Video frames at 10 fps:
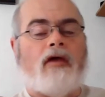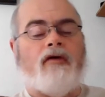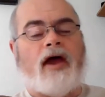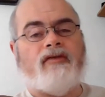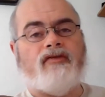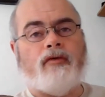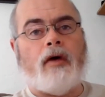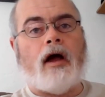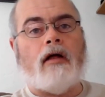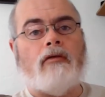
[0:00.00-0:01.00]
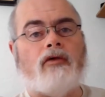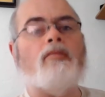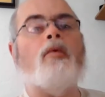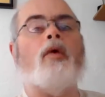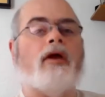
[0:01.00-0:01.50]
cracks are a
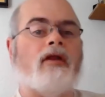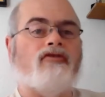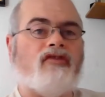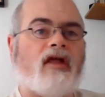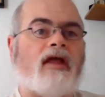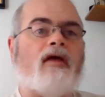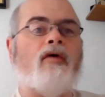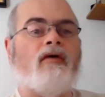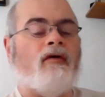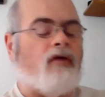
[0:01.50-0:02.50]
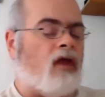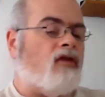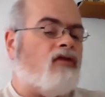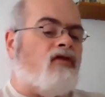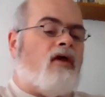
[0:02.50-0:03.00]
little more just like
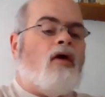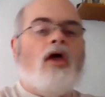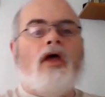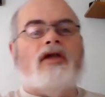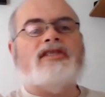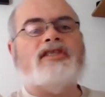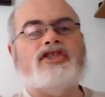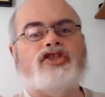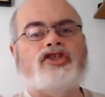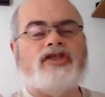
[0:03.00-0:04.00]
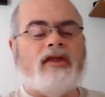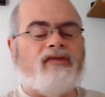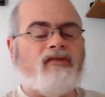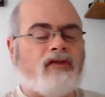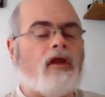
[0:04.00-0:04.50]
it's a
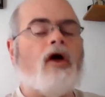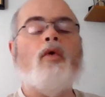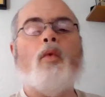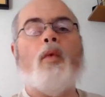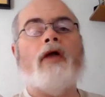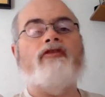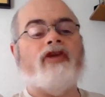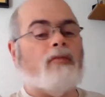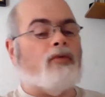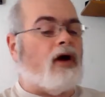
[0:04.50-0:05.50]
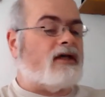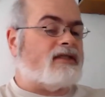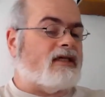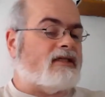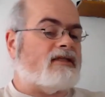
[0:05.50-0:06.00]
slow wedging
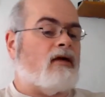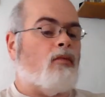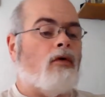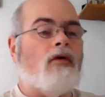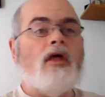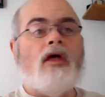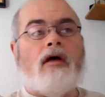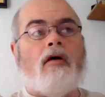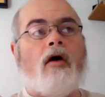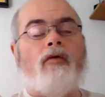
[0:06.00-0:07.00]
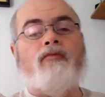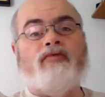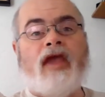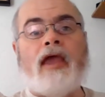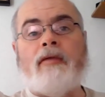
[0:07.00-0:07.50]
process that will
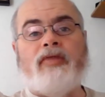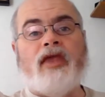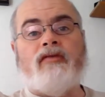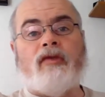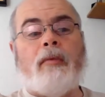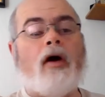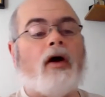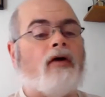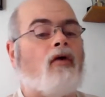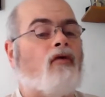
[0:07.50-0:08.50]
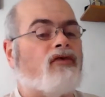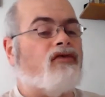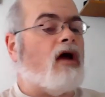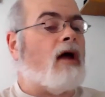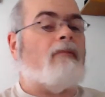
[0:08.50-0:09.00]
take things apart
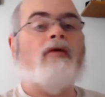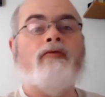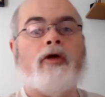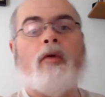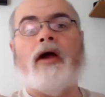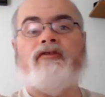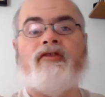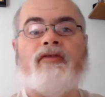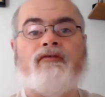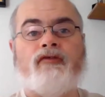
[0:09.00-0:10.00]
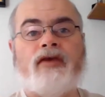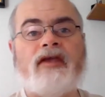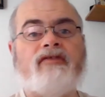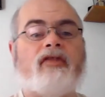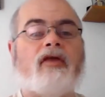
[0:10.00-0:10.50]
over time. It requires
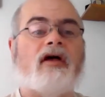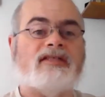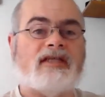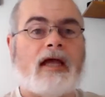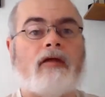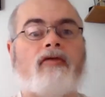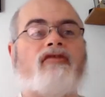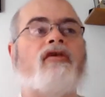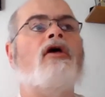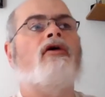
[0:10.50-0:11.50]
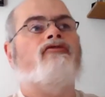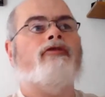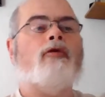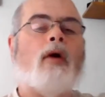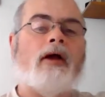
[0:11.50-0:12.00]
freeze-thaw cycles. It
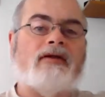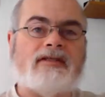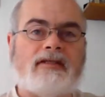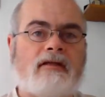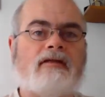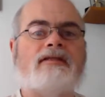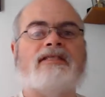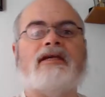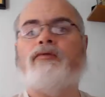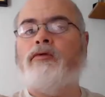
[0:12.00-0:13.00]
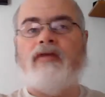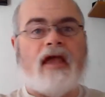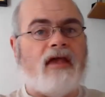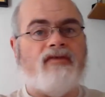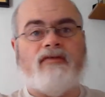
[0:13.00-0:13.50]
requires several
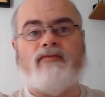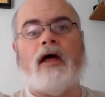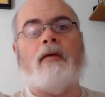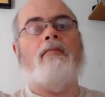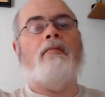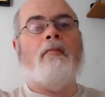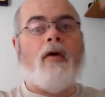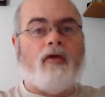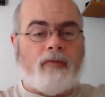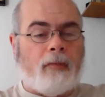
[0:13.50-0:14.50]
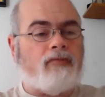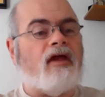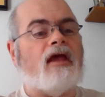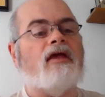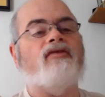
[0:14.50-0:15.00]
days, if not multiple
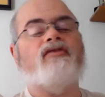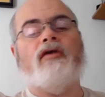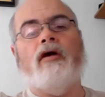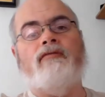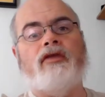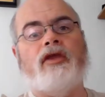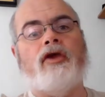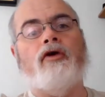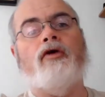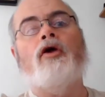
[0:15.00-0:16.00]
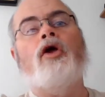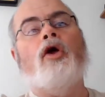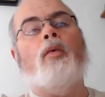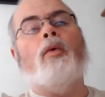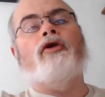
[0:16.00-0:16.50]
days of the year,
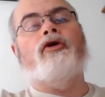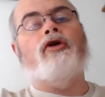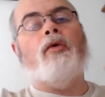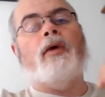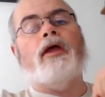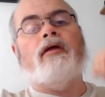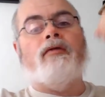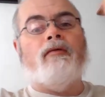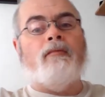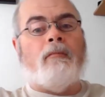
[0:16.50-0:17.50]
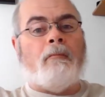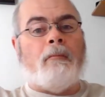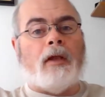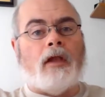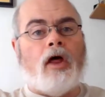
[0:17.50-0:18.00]
where you're going
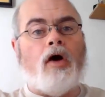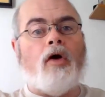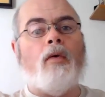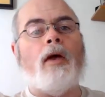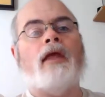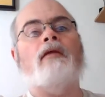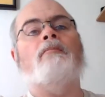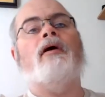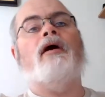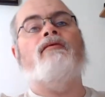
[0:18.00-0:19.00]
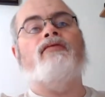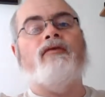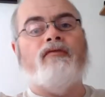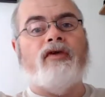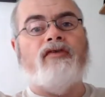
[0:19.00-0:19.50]
below
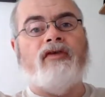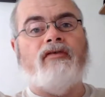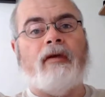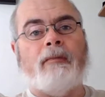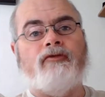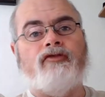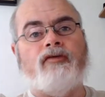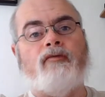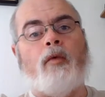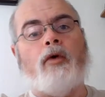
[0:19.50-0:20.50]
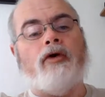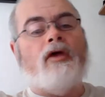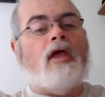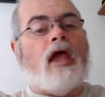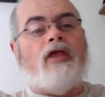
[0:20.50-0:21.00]
the freezing temperature of
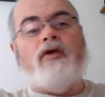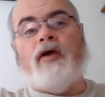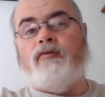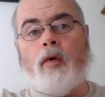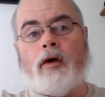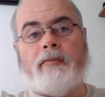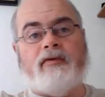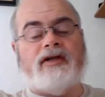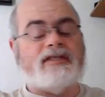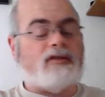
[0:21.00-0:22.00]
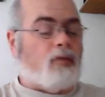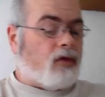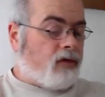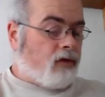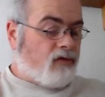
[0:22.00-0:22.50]
water, and you have water that's
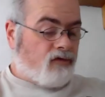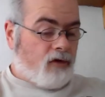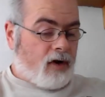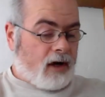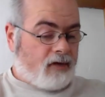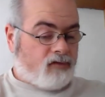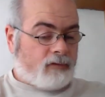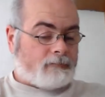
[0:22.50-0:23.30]
within the crack.